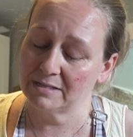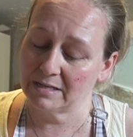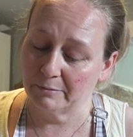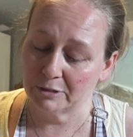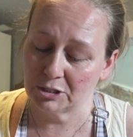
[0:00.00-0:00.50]

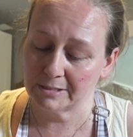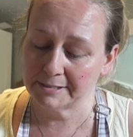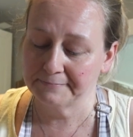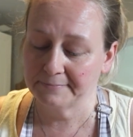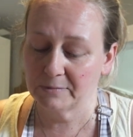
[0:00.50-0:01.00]

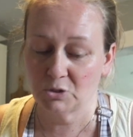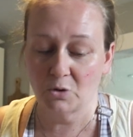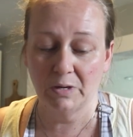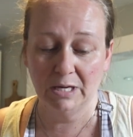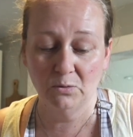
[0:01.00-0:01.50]
sandwiches.
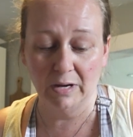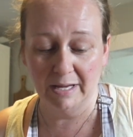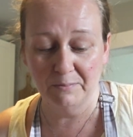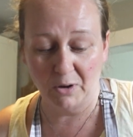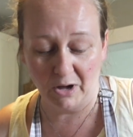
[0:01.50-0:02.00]
So he
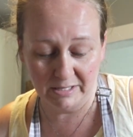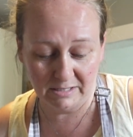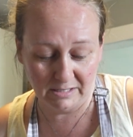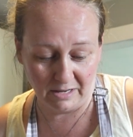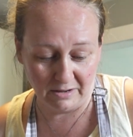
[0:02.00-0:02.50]
went and bought
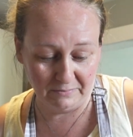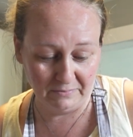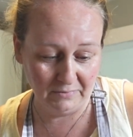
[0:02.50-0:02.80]
some,